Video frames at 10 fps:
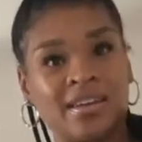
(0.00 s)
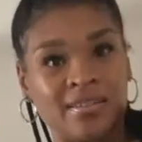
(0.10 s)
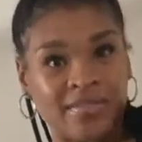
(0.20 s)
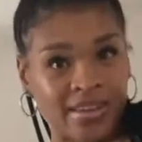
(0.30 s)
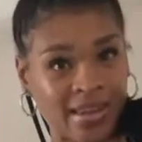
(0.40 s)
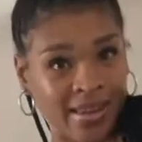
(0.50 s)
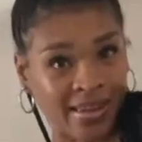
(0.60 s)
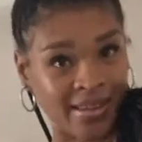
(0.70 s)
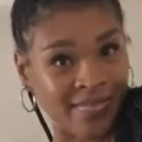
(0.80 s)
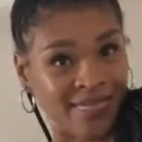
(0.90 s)
I love
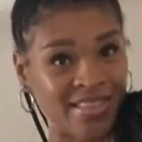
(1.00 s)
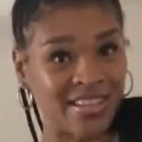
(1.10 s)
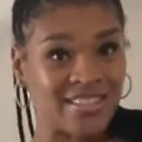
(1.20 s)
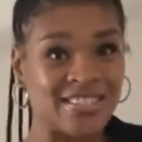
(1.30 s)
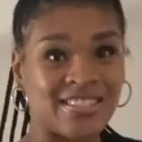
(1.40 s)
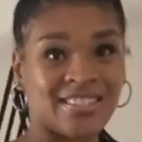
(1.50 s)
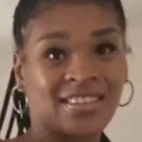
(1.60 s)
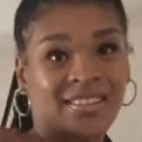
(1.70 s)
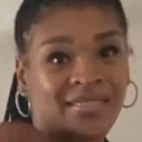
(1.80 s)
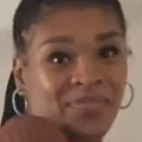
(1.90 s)
these form fitting
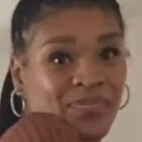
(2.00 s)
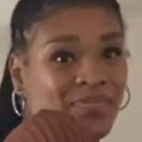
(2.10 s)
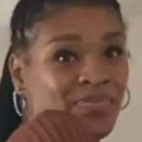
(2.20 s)
dresses.